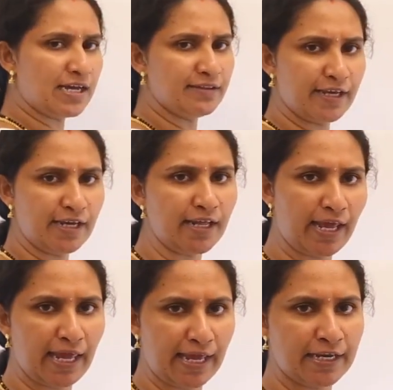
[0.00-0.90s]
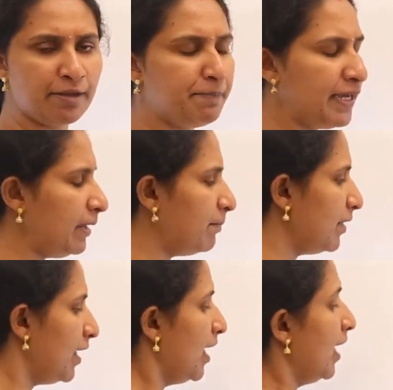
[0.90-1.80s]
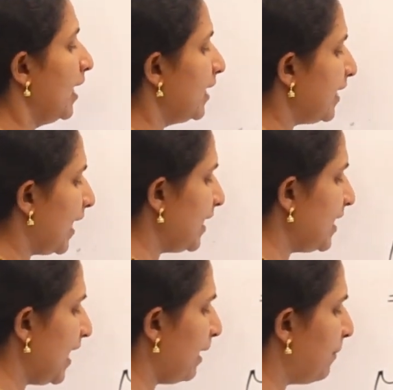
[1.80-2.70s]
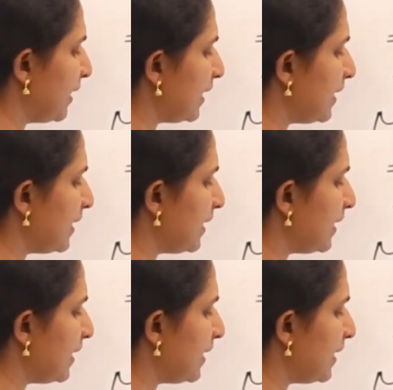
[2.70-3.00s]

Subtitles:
are there, A and B. Na be the